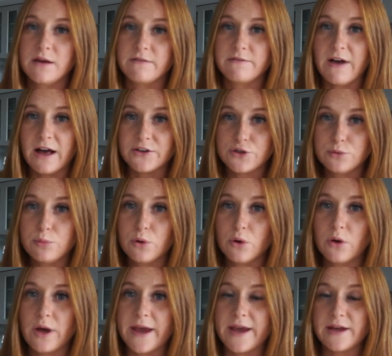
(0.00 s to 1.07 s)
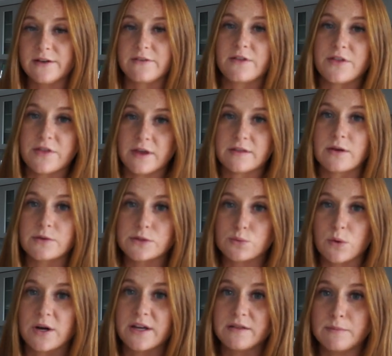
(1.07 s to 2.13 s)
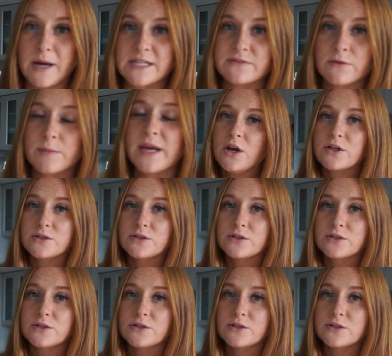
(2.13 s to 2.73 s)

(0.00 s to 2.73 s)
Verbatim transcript: valuable and the thing that was working the best for me.